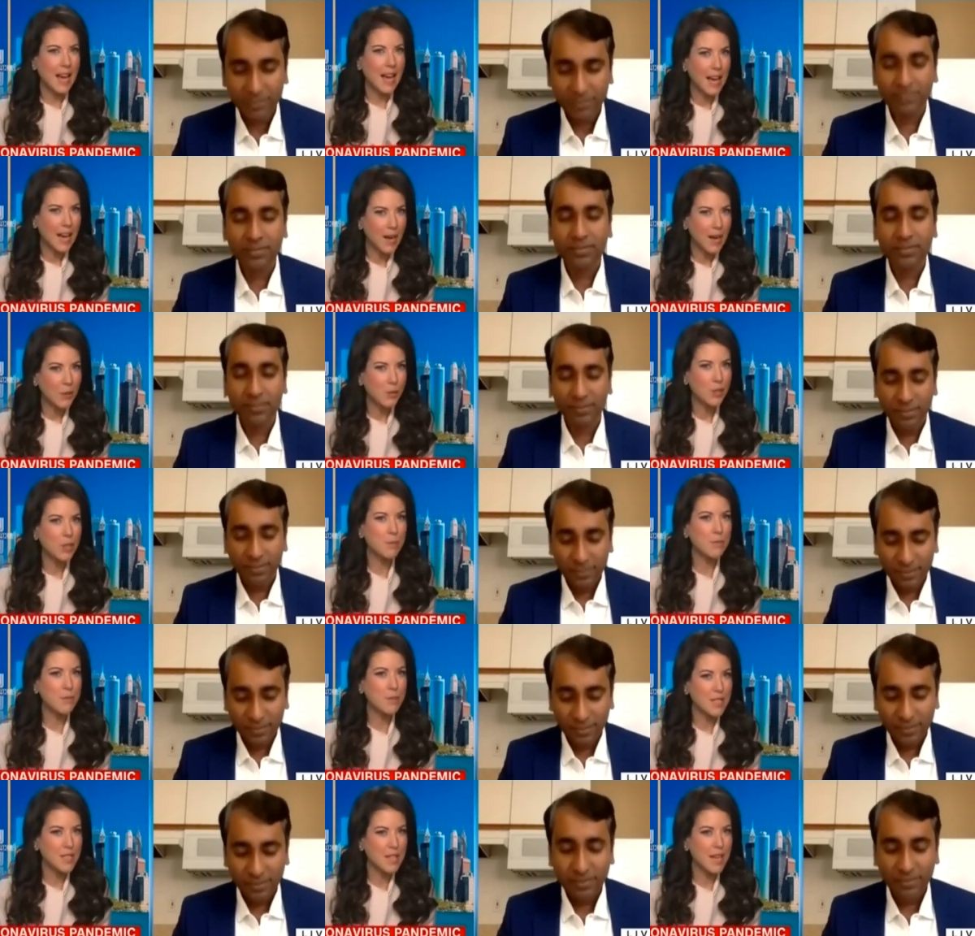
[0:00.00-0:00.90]
Speaker 1: how do
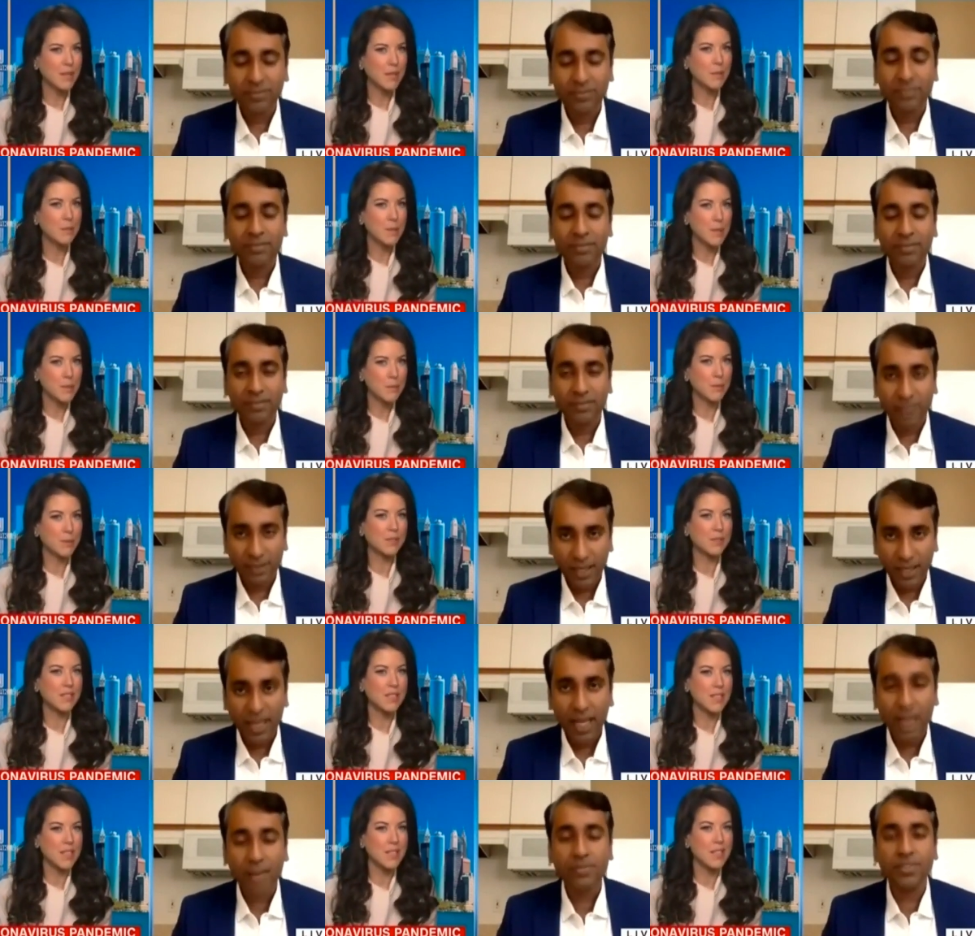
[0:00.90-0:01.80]
you protect
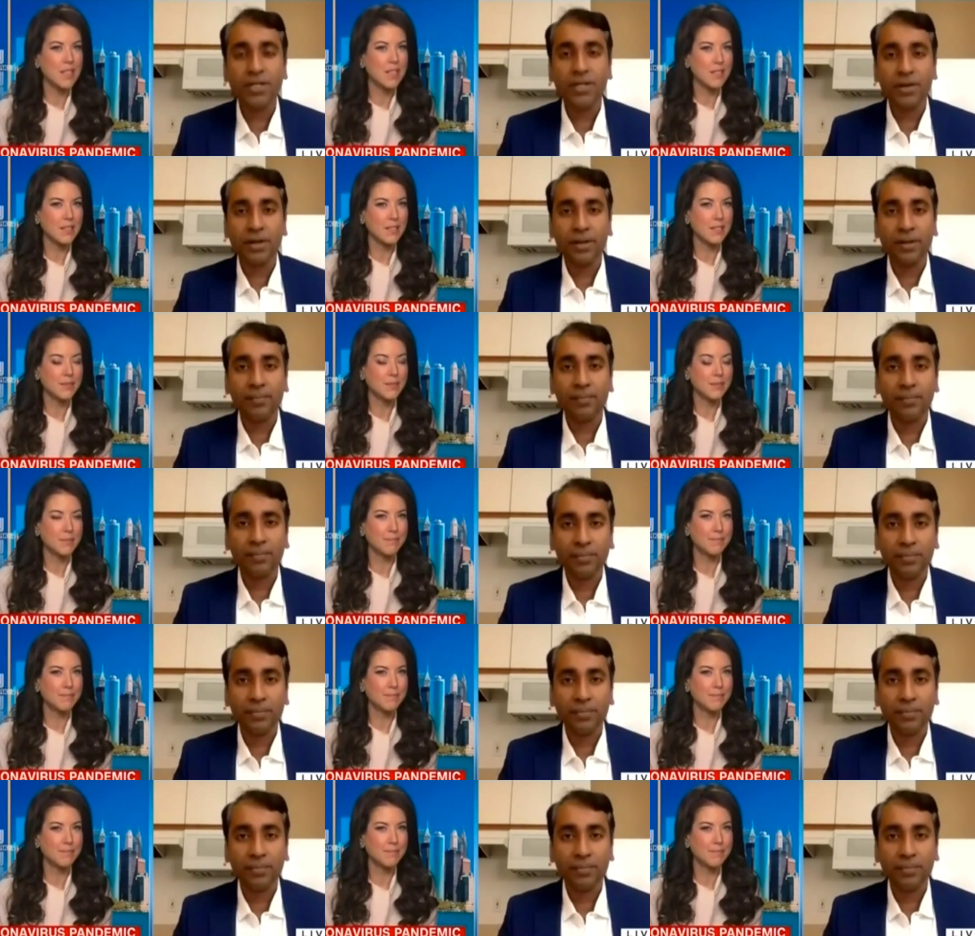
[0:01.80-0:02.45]
people's data?